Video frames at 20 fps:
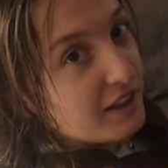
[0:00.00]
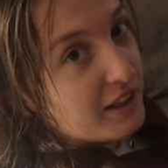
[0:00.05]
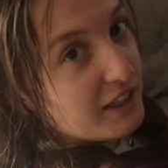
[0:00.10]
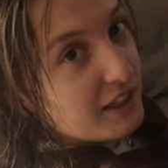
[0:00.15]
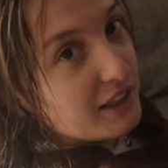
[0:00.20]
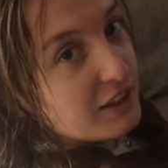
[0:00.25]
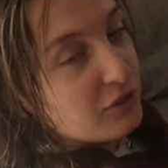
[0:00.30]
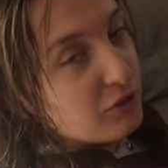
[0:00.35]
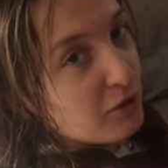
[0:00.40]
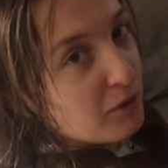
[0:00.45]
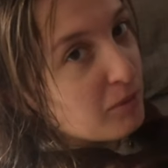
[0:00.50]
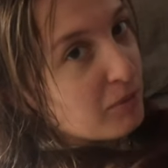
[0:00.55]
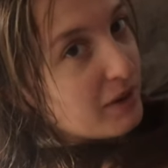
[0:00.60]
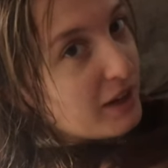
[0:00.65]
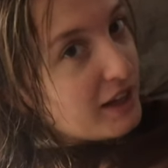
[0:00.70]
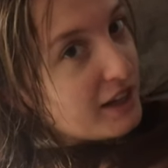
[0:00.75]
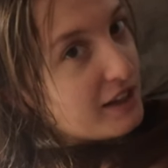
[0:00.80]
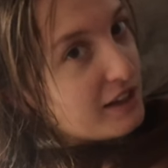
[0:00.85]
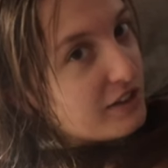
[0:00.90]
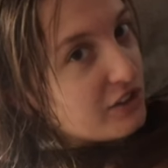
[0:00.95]
I think it's from
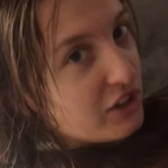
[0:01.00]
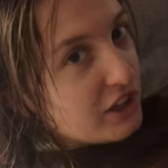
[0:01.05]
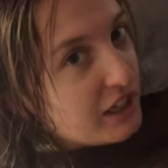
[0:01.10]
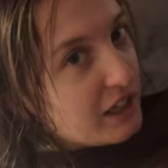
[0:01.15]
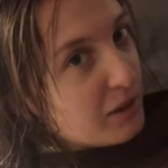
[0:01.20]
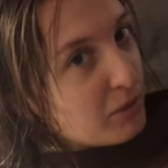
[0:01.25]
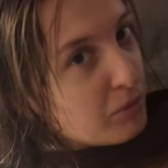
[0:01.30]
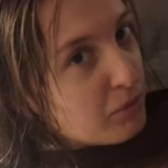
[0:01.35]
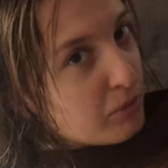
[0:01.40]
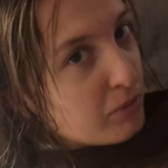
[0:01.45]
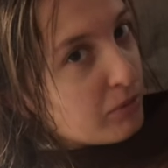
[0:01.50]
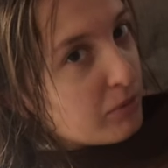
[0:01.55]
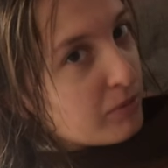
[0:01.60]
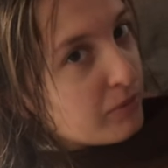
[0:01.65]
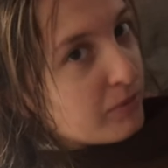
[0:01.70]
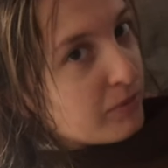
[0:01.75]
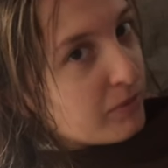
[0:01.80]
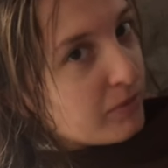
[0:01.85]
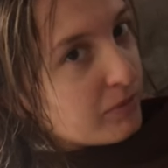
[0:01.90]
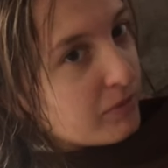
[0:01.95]
H and M.
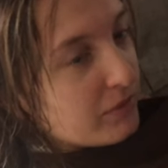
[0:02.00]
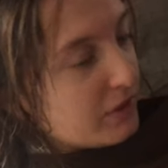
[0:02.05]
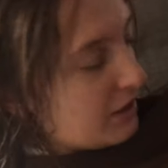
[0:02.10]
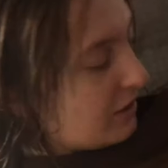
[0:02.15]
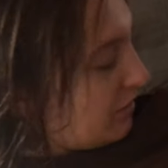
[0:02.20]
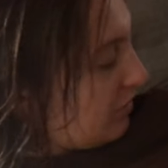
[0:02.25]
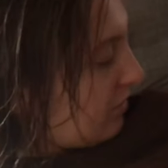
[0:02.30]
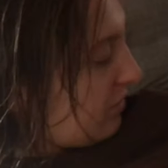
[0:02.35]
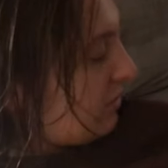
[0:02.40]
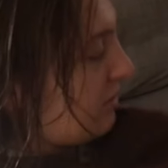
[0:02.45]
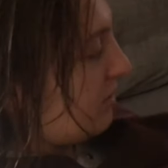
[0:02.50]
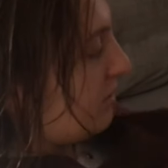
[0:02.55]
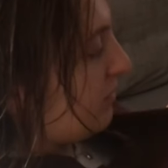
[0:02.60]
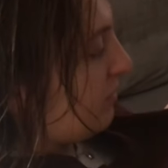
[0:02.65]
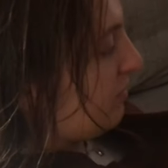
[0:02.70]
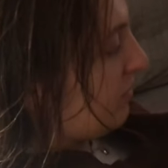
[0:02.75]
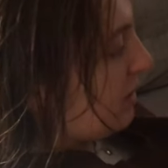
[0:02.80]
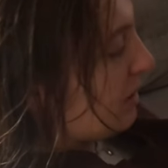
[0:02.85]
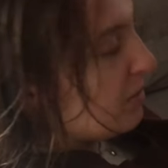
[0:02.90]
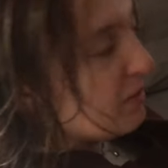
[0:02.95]
Nice. This one,
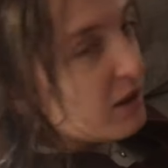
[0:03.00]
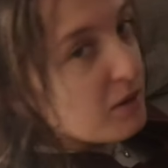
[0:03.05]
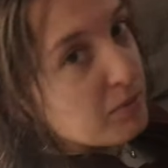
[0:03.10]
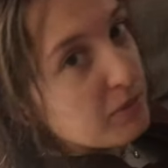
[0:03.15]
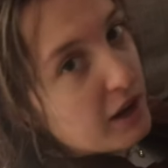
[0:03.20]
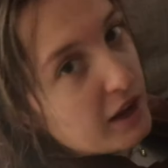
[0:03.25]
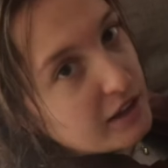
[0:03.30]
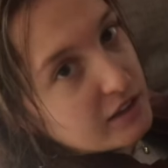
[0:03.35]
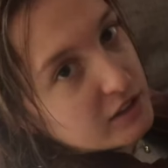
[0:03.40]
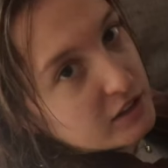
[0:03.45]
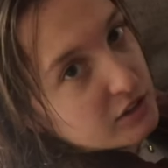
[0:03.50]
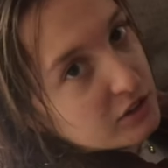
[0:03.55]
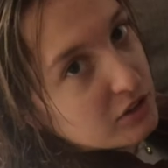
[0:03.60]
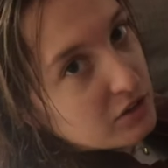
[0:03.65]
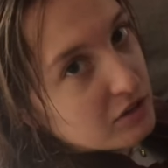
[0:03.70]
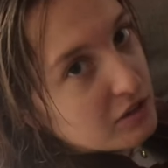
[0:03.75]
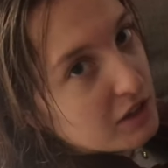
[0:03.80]
maybe the pants too,